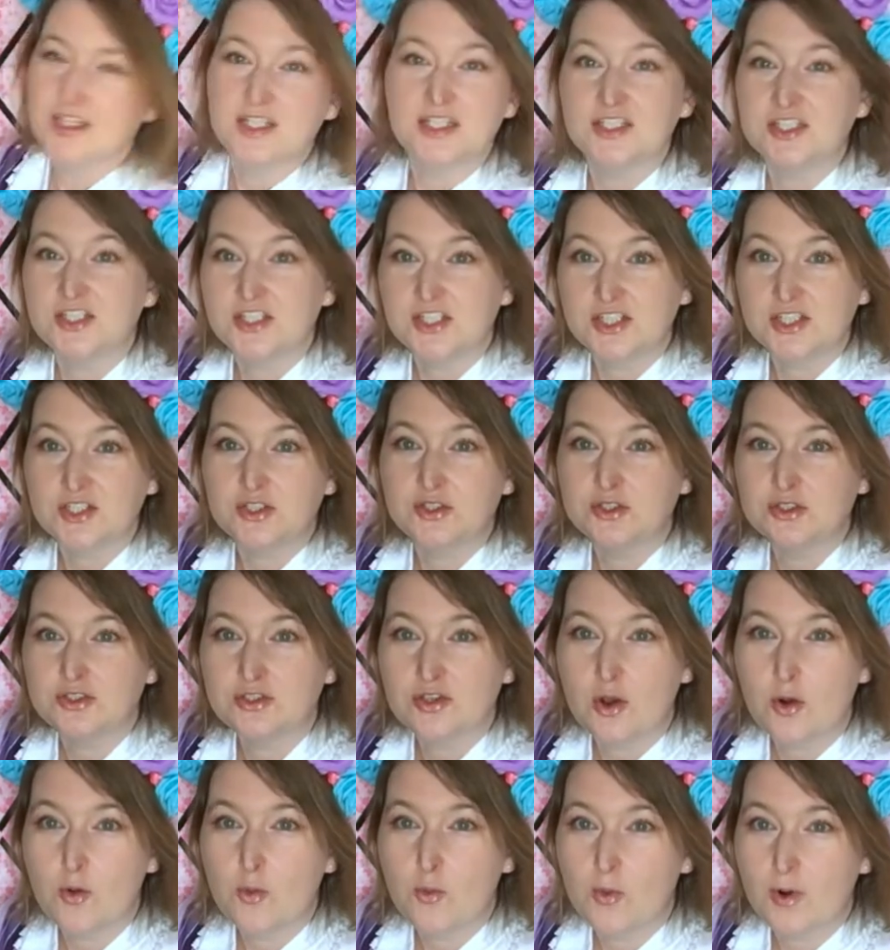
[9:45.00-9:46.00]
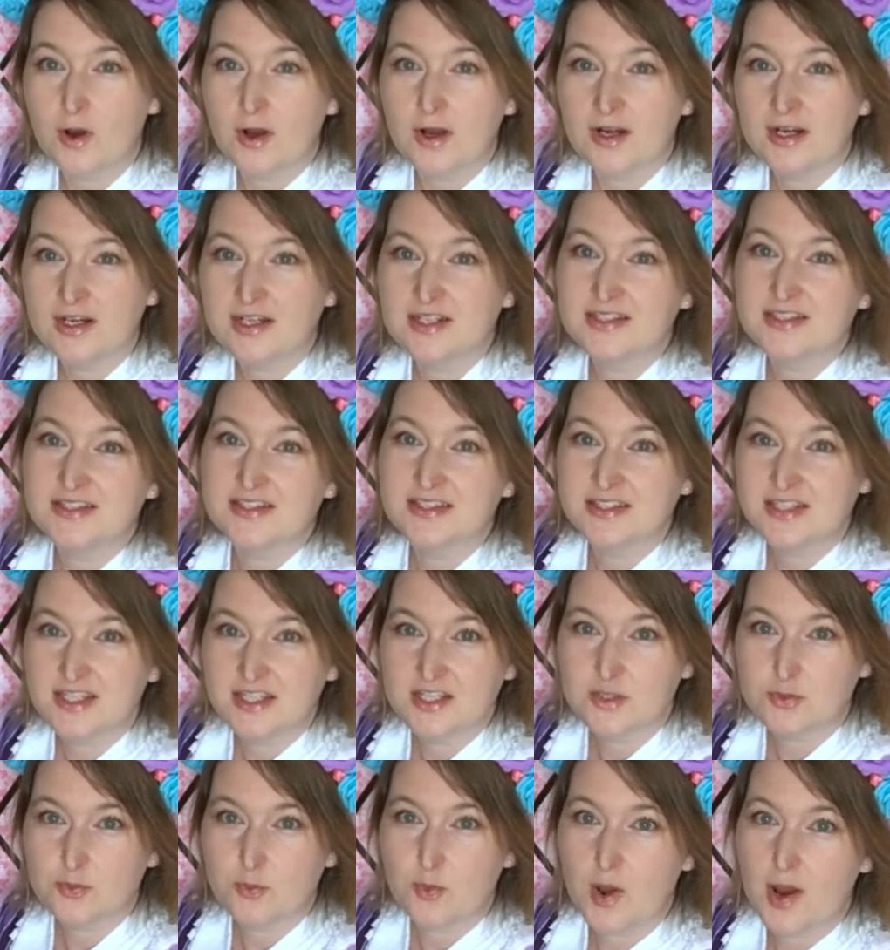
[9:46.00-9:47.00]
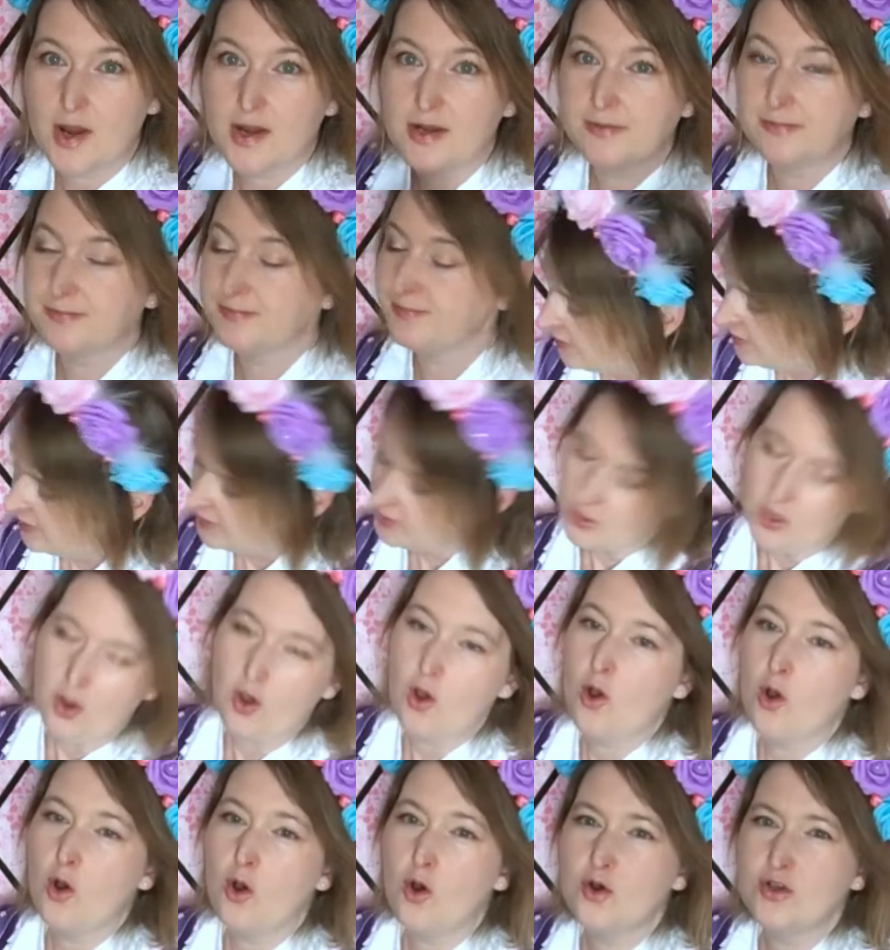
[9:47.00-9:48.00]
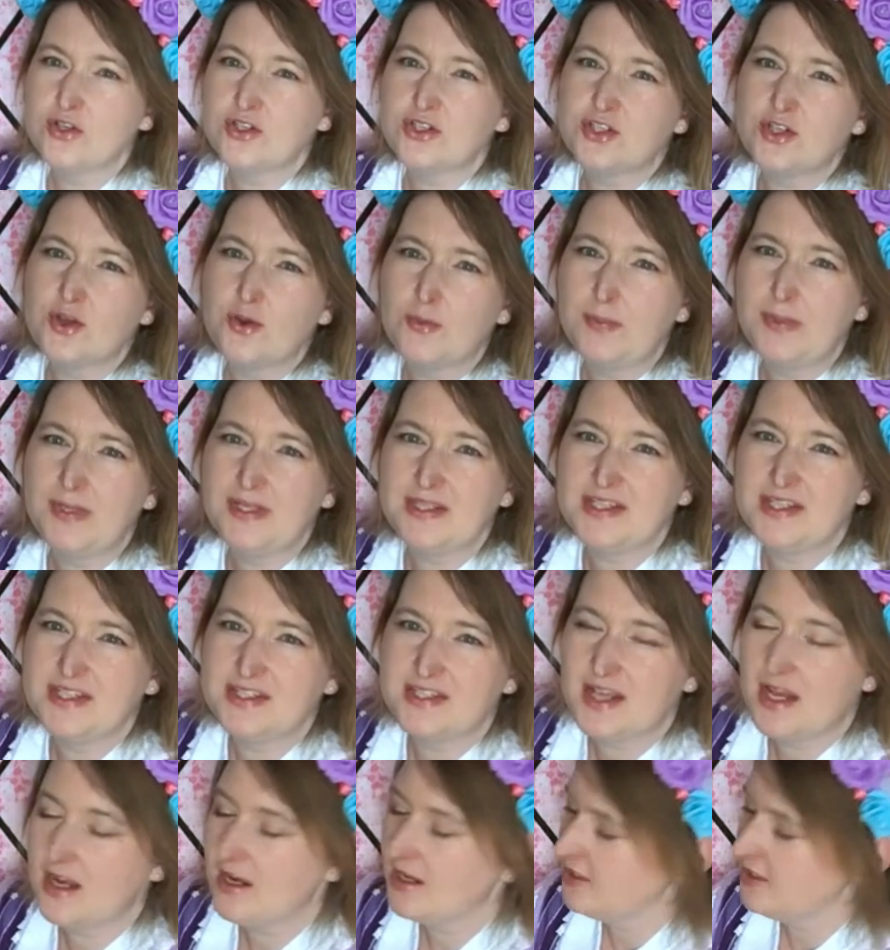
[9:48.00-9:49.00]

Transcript: uh, she could wear this one so also please tell